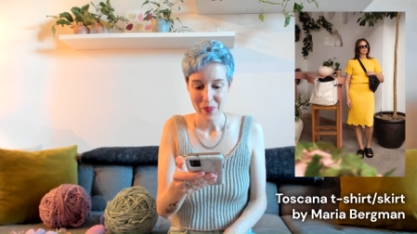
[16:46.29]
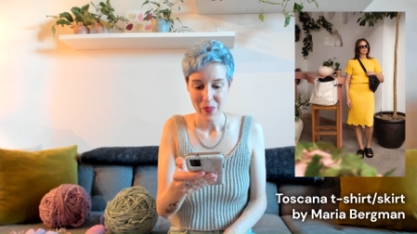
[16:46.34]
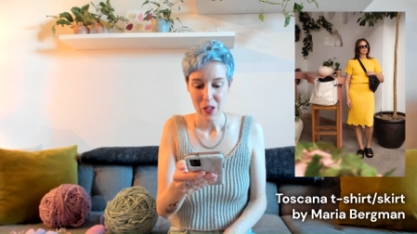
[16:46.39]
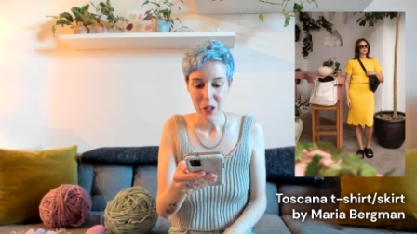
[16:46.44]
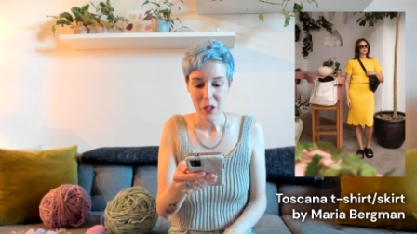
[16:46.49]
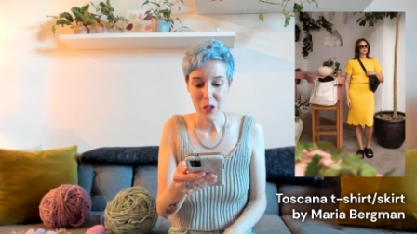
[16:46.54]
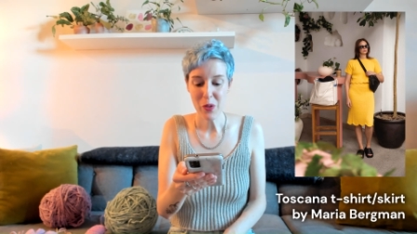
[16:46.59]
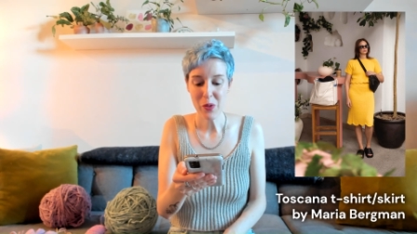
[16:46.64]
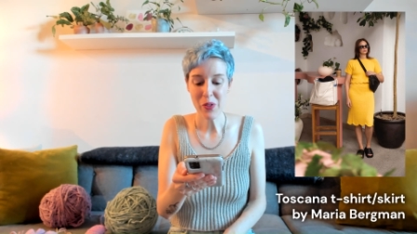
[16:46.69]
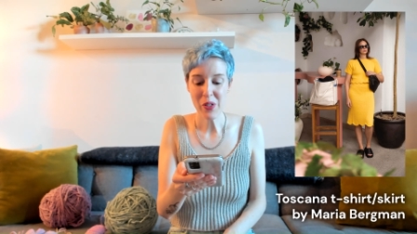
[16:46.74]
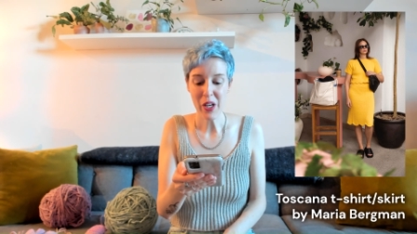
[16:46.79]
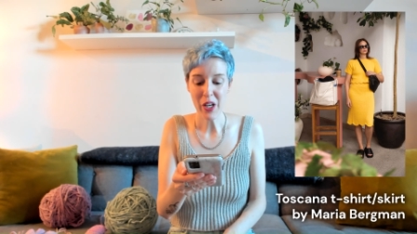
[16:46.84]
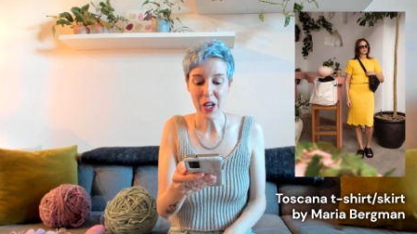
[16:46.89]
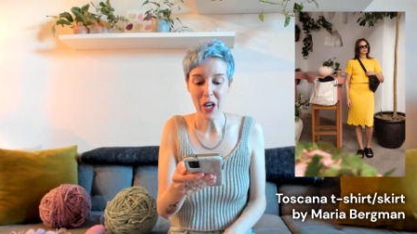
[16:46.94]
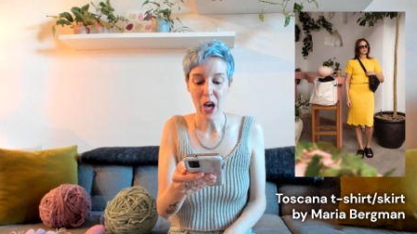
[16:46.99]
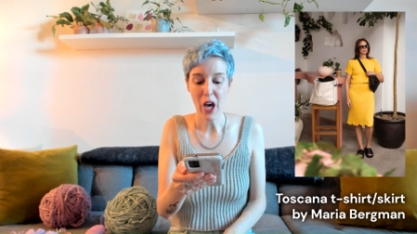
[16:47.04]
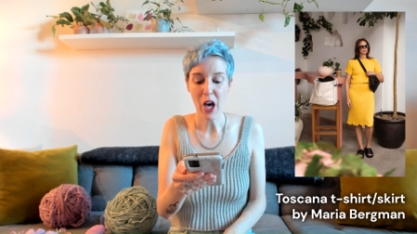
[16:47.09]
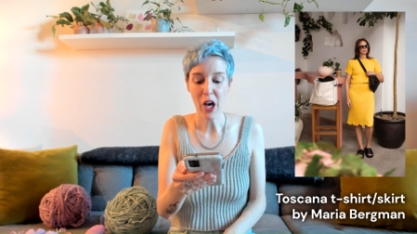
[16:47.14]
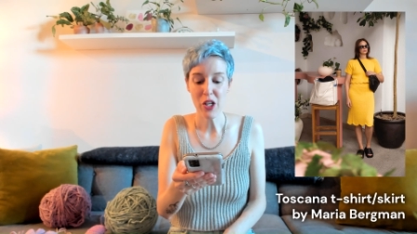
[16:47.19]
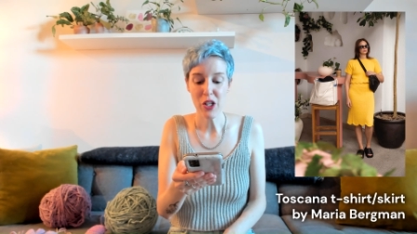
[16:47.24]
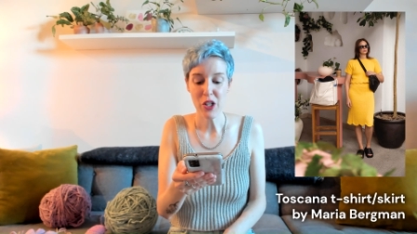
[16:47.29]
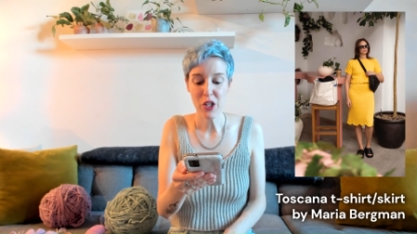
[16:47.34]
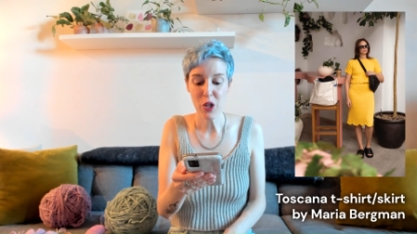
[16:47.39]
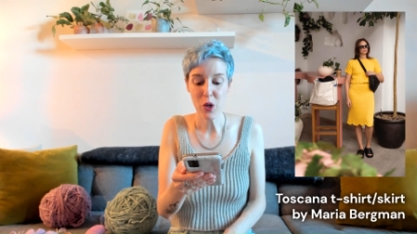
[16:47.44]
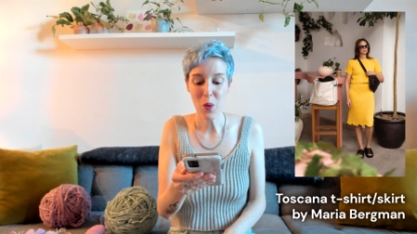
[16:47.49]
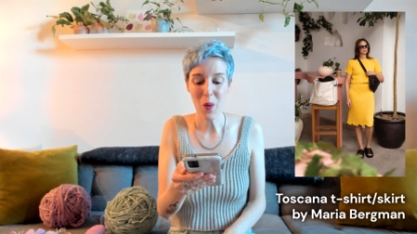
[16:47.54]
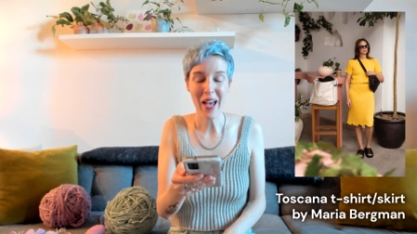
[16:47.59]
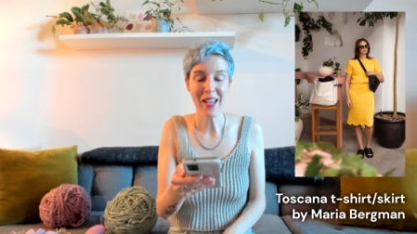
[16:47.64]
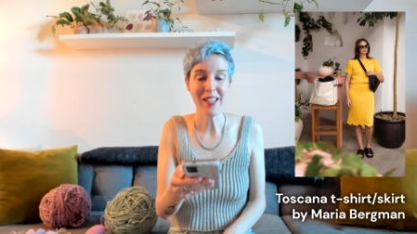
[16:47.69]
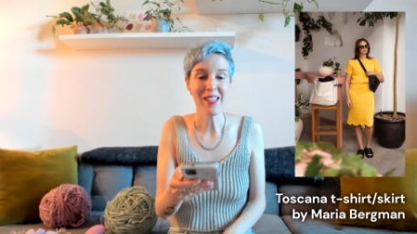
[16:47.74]
using a
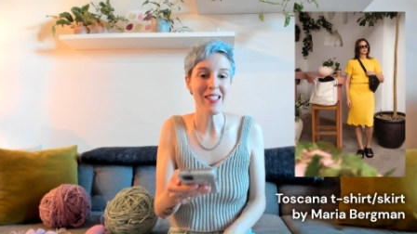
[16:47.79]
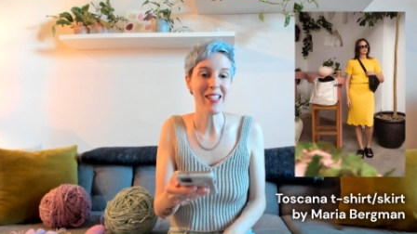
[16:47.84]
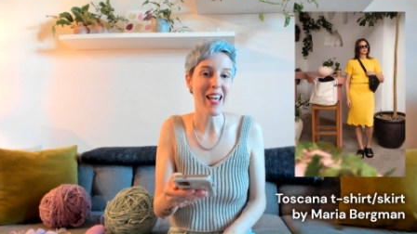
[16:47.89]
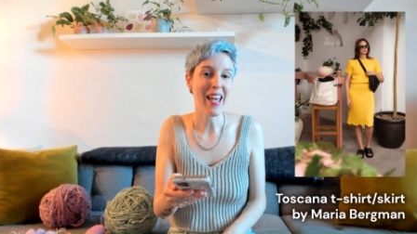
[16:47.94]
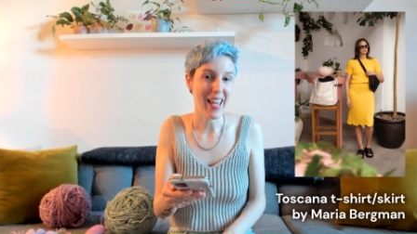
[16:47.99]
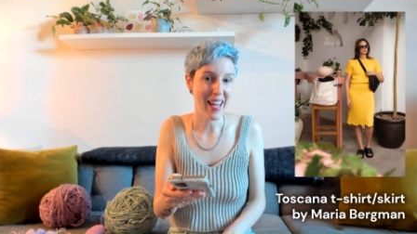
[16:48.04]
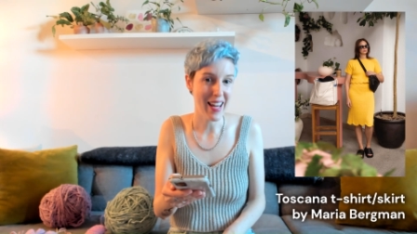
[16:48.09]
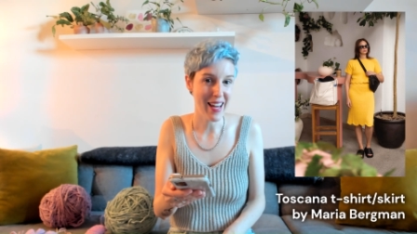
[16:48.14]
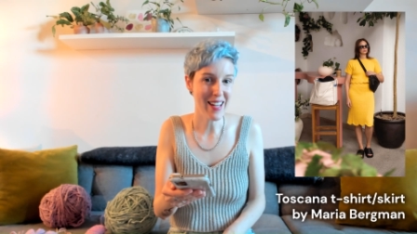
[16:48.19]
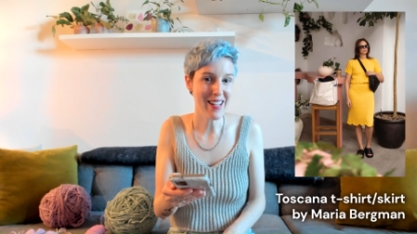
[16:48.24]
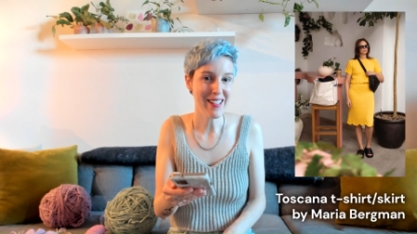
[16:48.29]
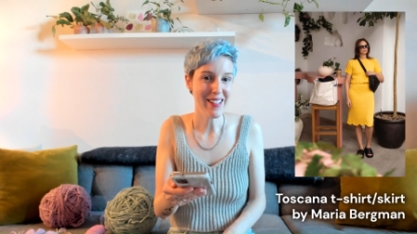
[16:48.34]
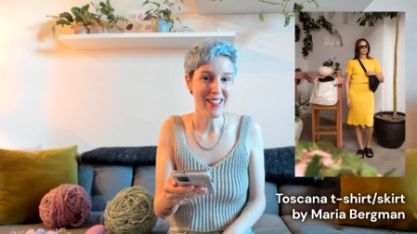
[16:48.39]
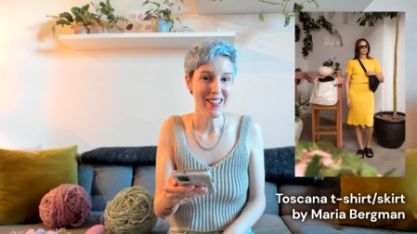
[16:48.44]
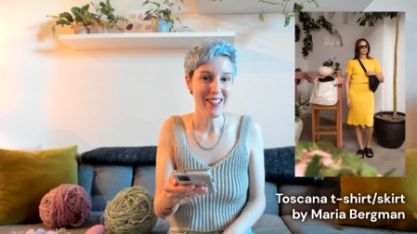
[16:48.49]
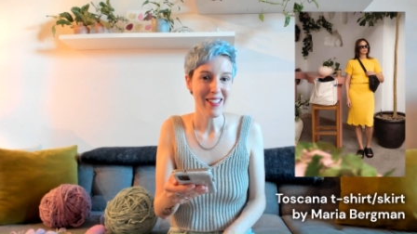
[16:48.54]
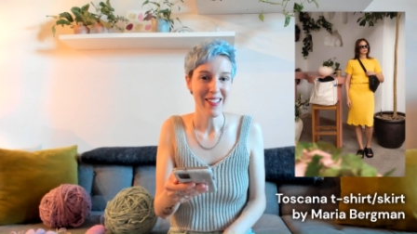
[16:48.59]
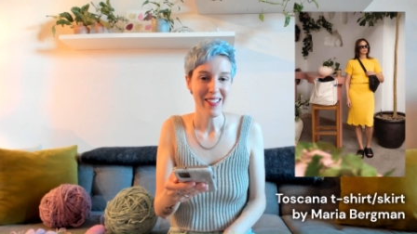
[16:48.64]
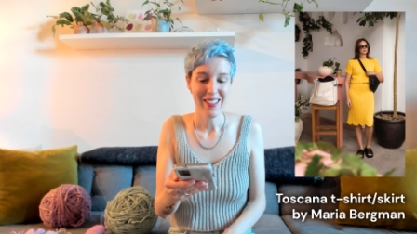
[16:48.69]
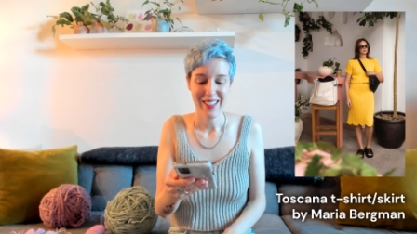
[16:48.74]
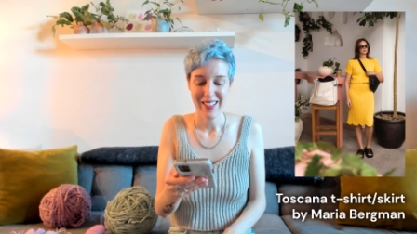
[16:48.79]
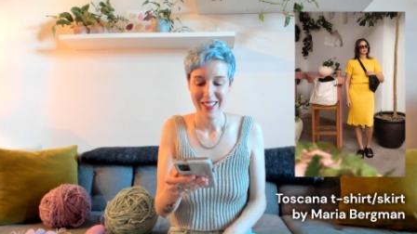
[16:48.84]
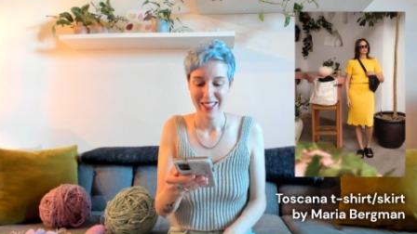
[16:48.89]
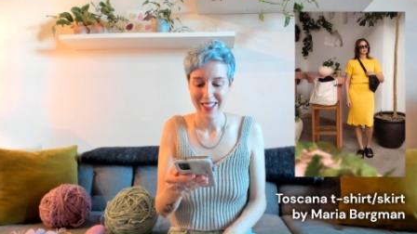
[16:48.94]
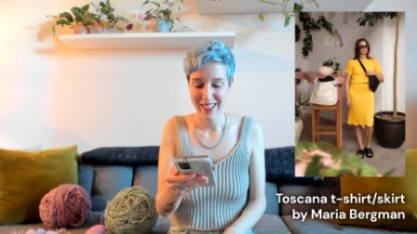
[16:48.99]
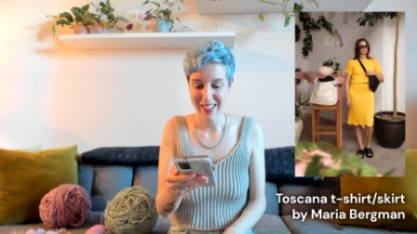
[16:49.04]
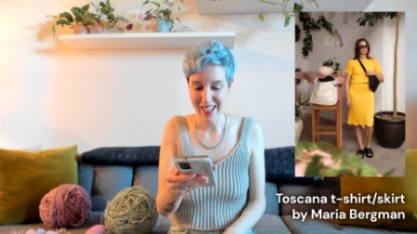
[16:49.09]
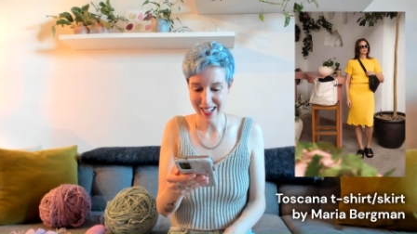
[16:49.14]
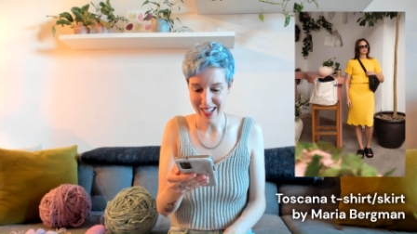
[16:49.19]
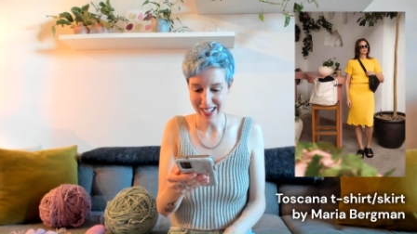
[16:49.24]
US 8
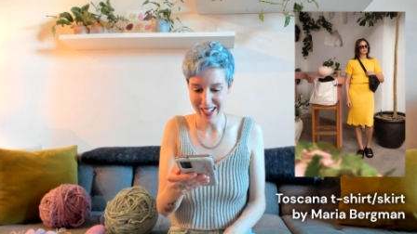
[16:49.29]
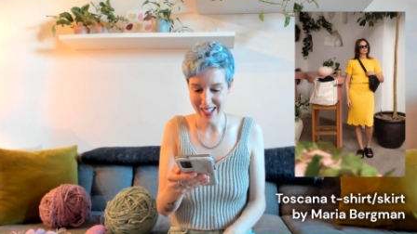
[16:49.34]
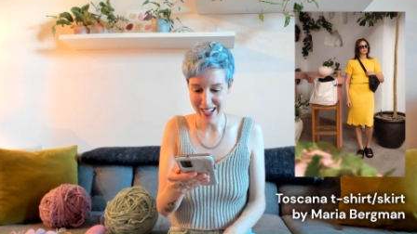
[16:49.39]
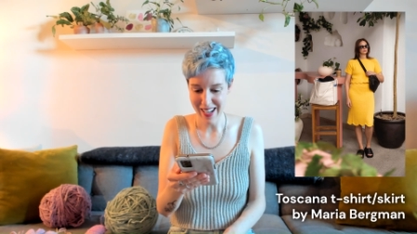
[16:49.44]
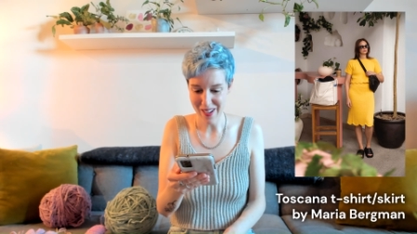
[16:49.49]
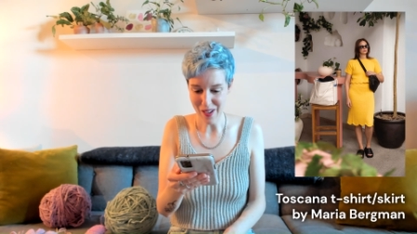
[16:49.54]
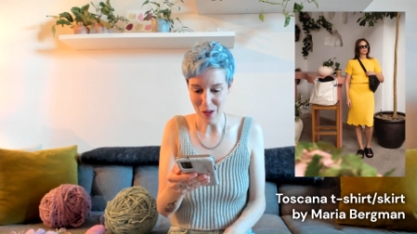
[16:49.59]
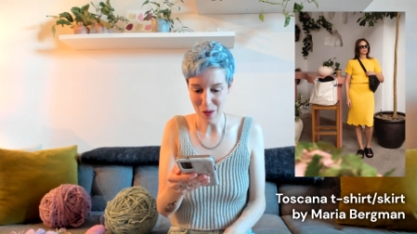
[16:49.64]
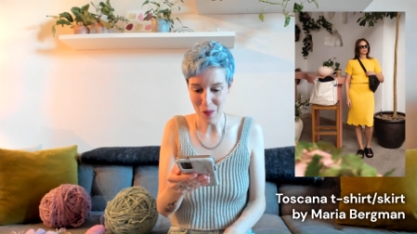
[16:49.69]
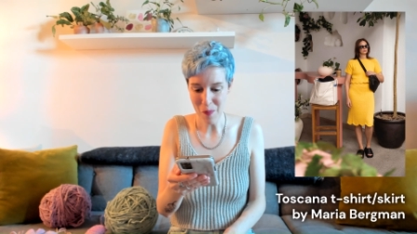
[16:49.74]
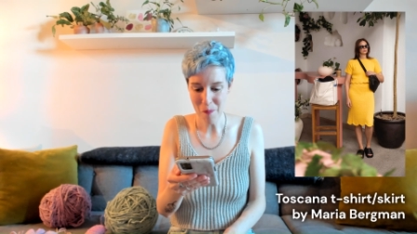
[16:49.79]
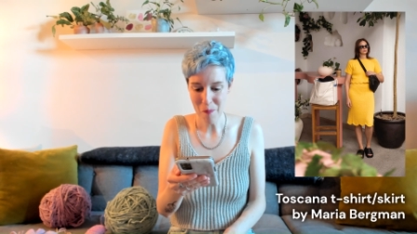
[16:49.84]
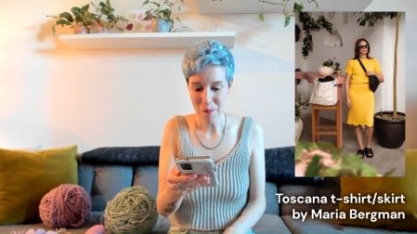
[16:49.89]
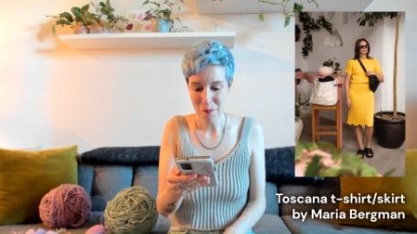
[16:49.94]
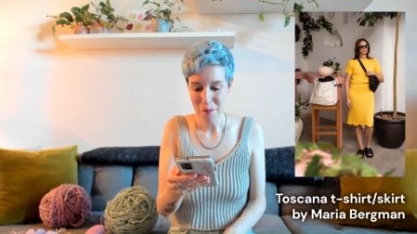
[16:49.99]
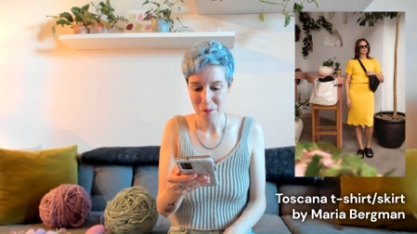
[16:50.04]
knitting needle,